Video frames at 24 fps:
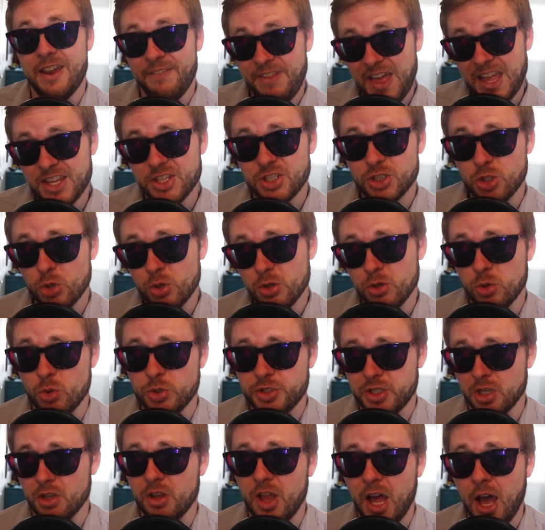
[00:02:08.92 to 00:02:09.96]
If that student
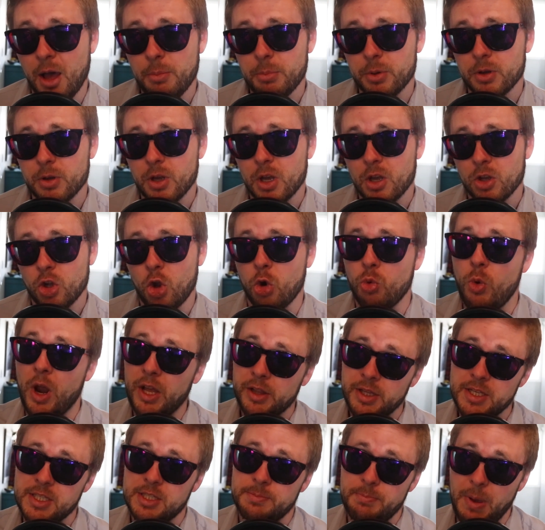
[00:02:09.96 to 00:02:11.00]
who's still up
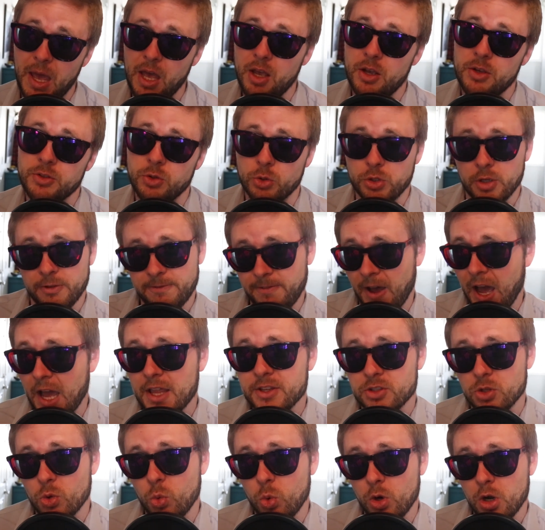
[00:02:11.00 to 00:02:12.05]
correctly spells or
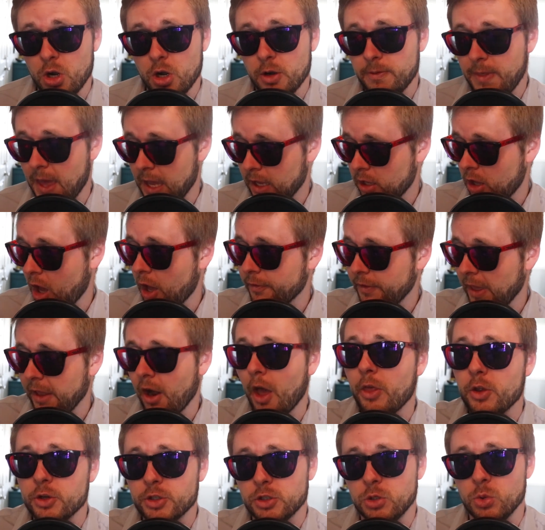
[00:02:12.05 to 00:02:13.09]
defines the word that got that
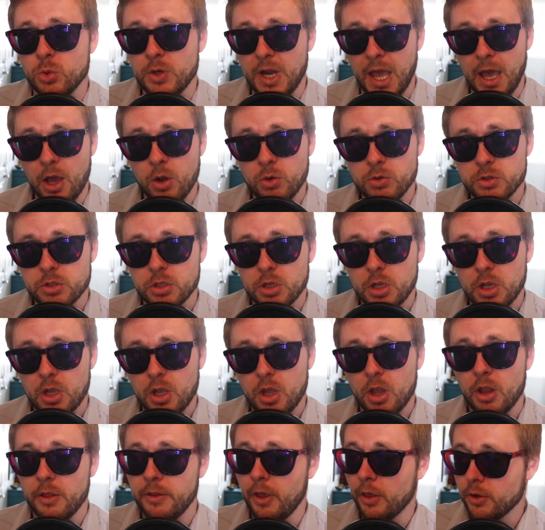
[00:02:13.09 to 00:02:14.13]
other student out,
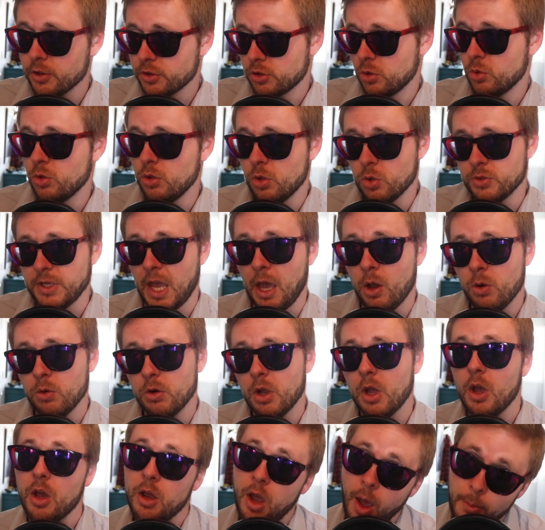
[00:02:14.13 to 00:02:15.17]
the other student who's
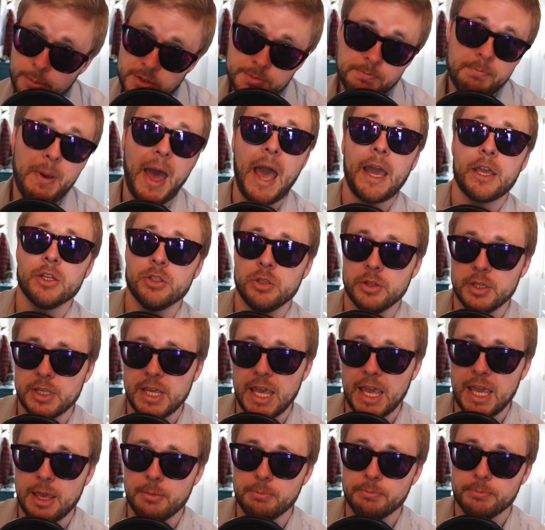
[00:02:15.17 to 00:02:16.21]
out comes back into the
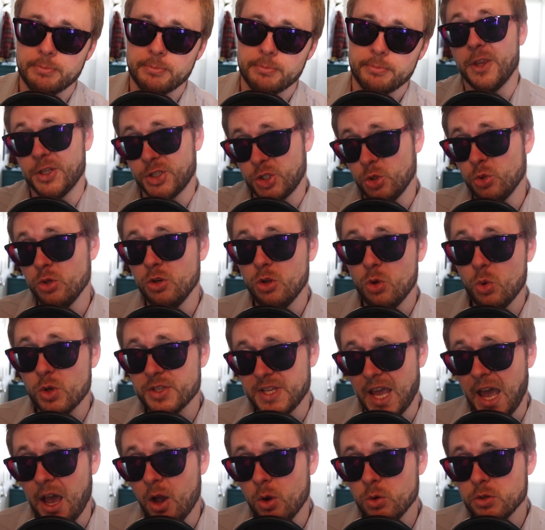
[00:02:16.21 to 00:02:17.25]
game. The student who
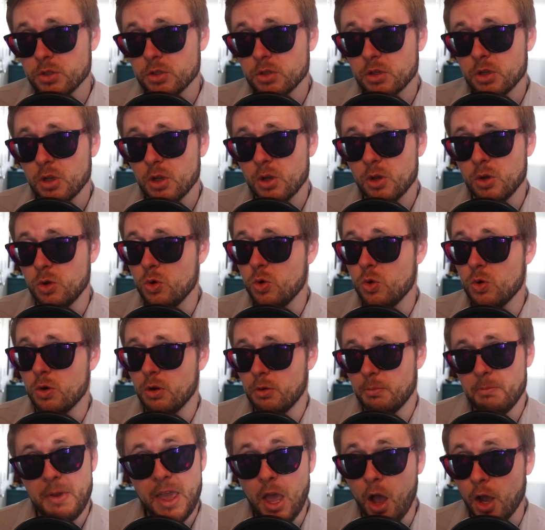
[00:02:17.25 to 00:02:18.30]
is out,
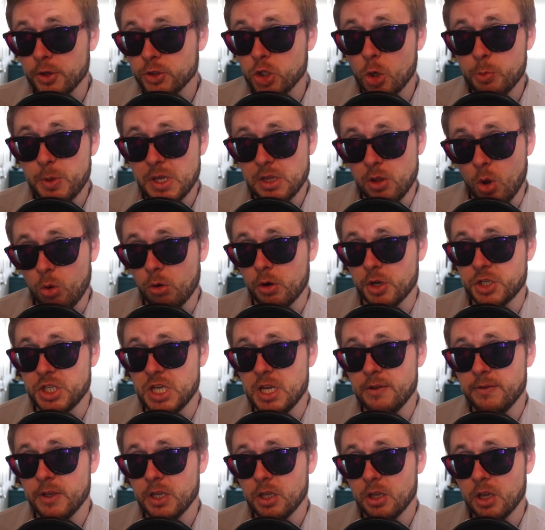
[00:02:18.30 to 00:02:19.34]
who may also be lower
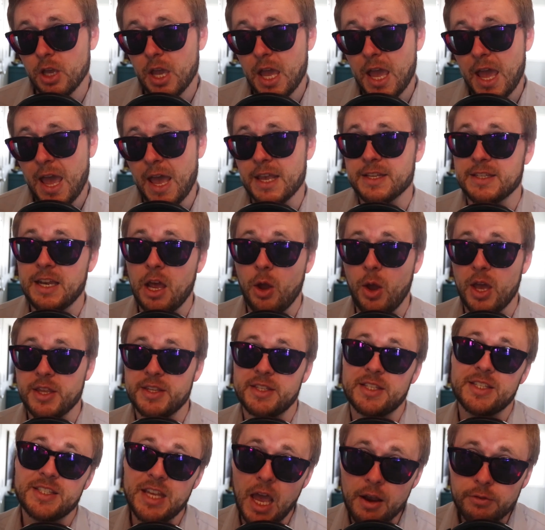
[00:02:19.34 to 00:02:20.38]
achieving, has now had
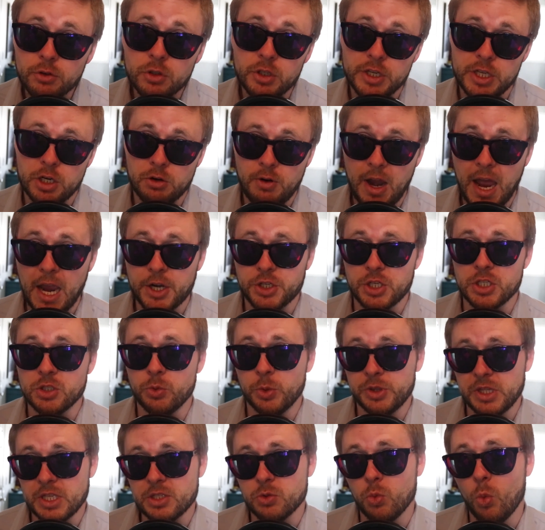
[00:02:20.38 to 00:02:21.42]
several interactions
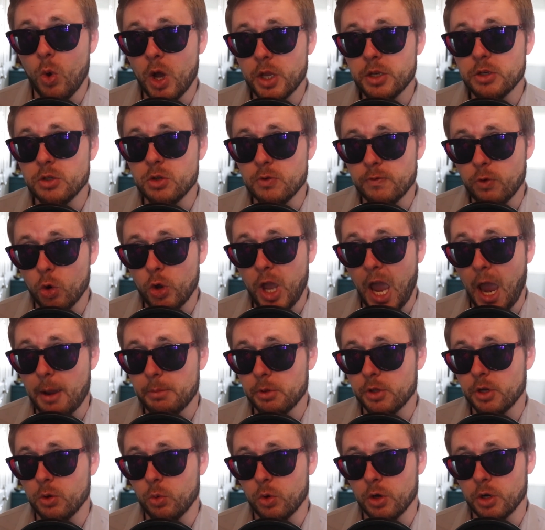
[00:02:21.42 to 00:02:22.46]
with this one new
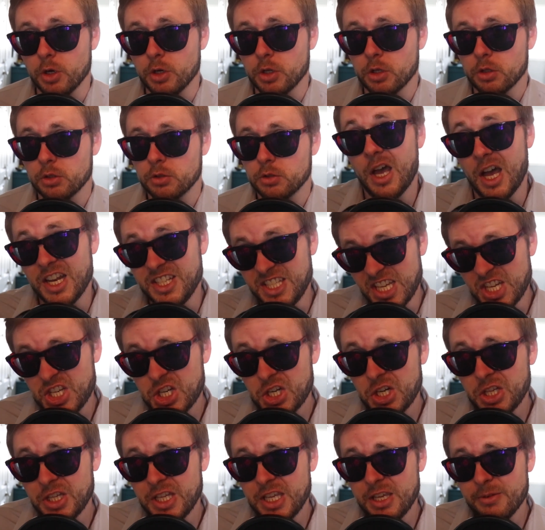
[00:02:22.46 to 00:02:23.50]
vocabulary word.
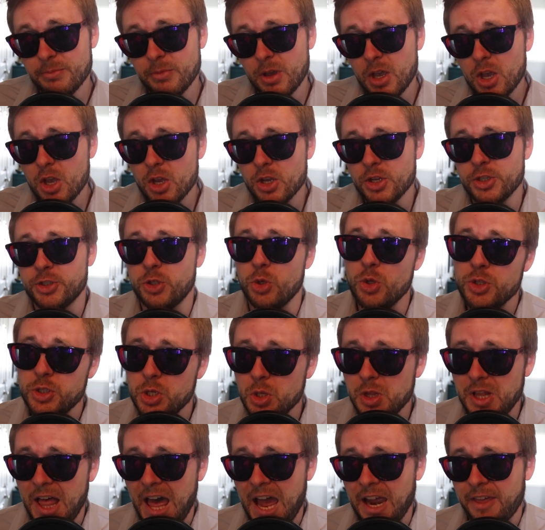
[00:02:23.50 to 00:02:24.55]
Additionally, students
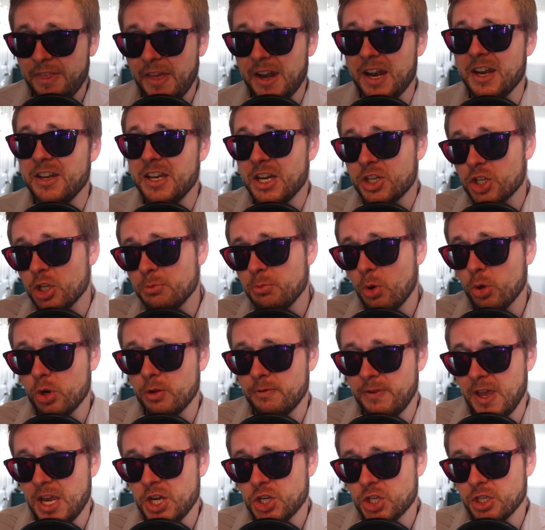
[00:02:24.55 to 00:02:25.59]
who lack that initial
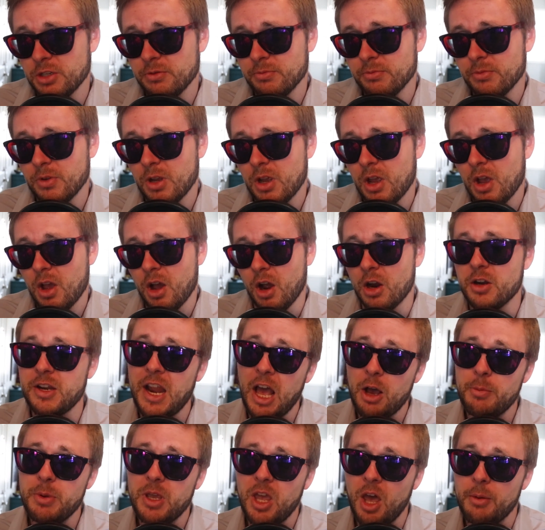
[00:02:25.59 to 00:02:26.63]
motivation are
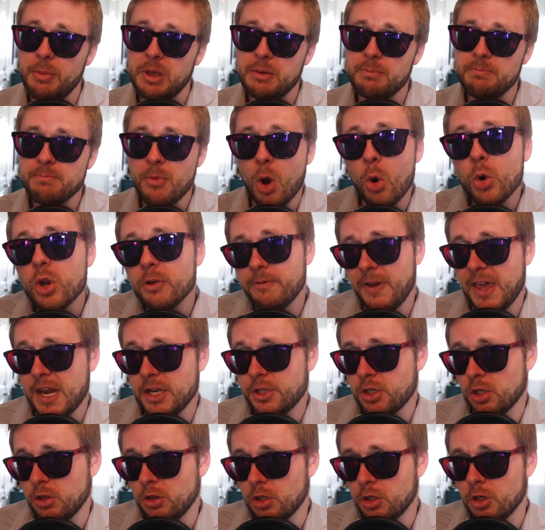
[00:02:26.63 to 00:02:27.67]
now becoming
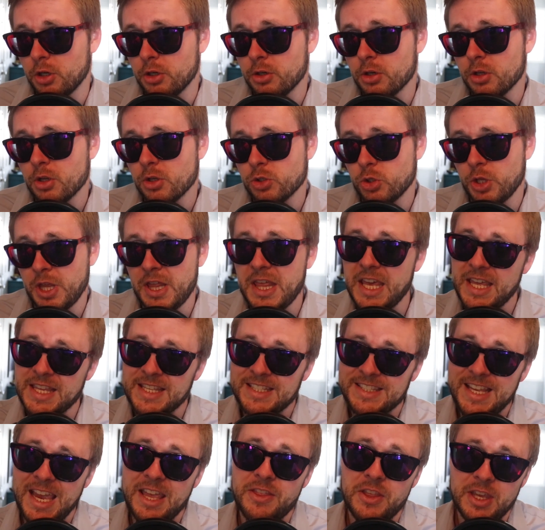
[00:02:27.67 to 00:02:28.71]
motivated to learn so that they can
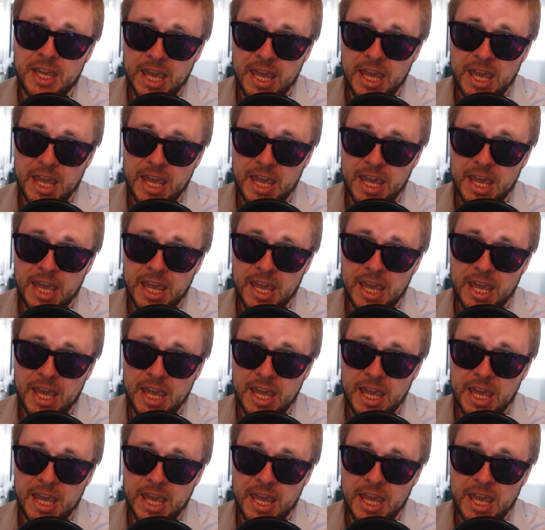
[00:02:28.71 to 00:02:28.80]
stay in the